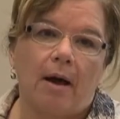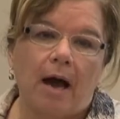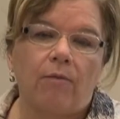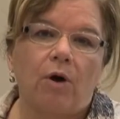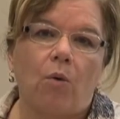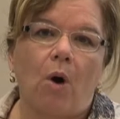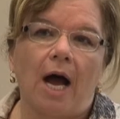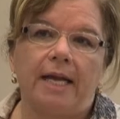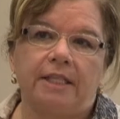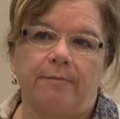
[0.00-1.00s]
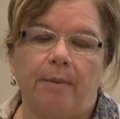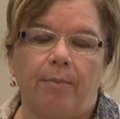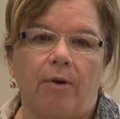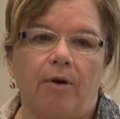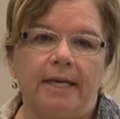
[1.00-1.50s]
are required to be
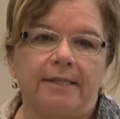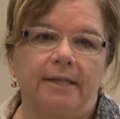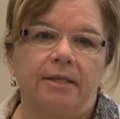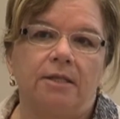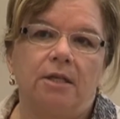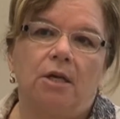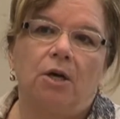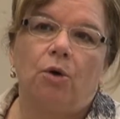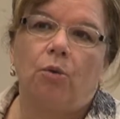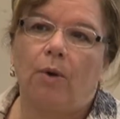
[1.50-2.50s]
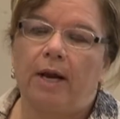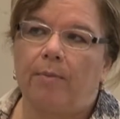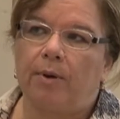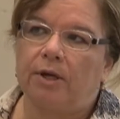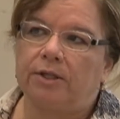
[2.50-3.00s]
present when a
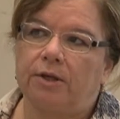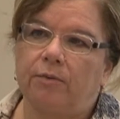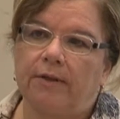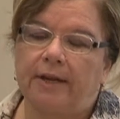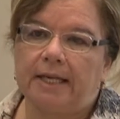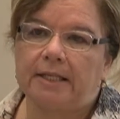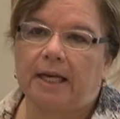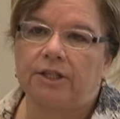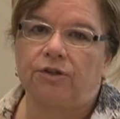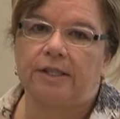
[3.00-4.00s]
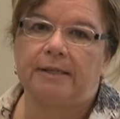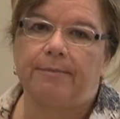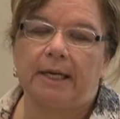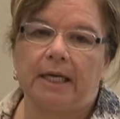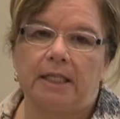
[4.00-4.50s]
person with an intellectual
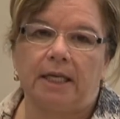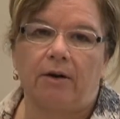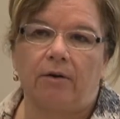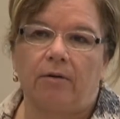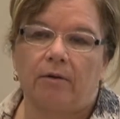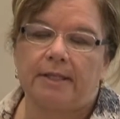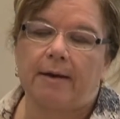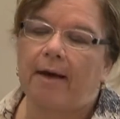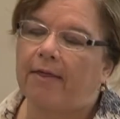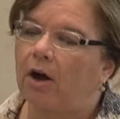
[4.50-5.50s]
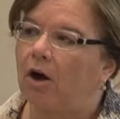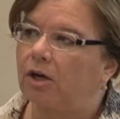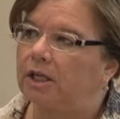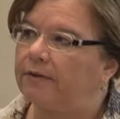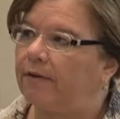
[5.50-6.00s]
disability or some other
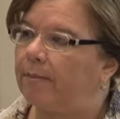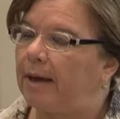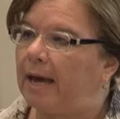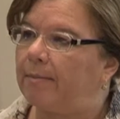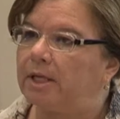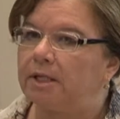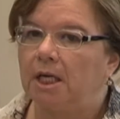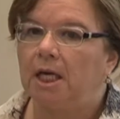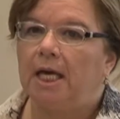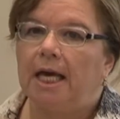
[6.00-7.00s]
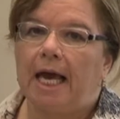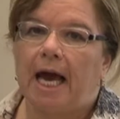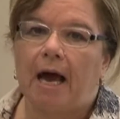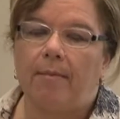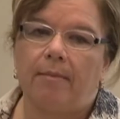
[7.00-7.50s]
cognitive impairment
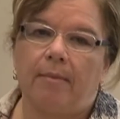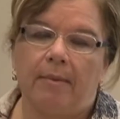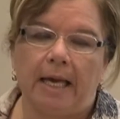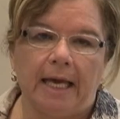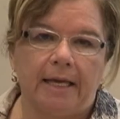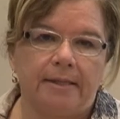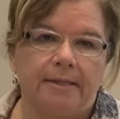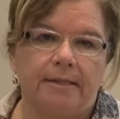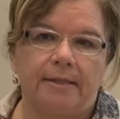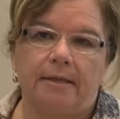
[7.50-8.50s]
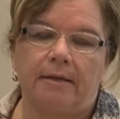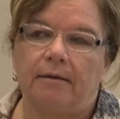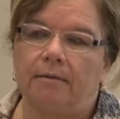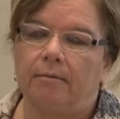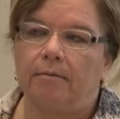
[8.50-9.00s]
is
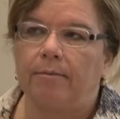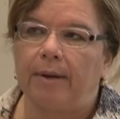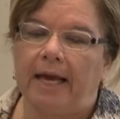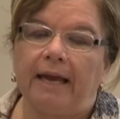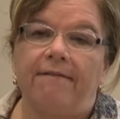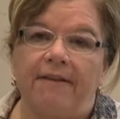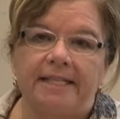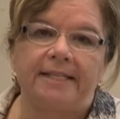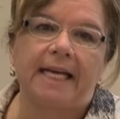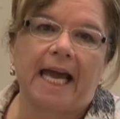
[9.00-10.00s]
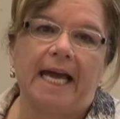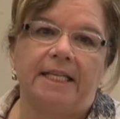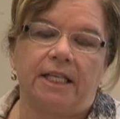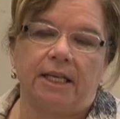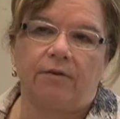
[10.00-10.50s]
being
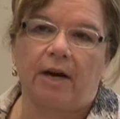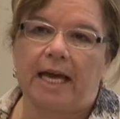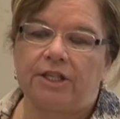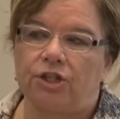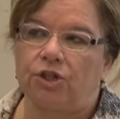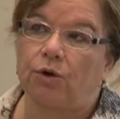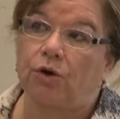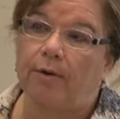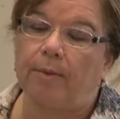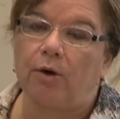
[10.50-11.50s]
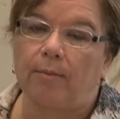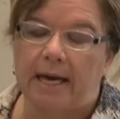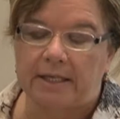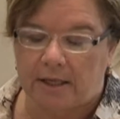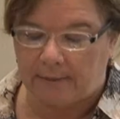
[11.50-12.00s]
investigated in relation to a criminal
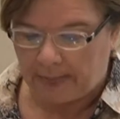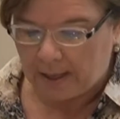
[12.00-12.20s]
matter.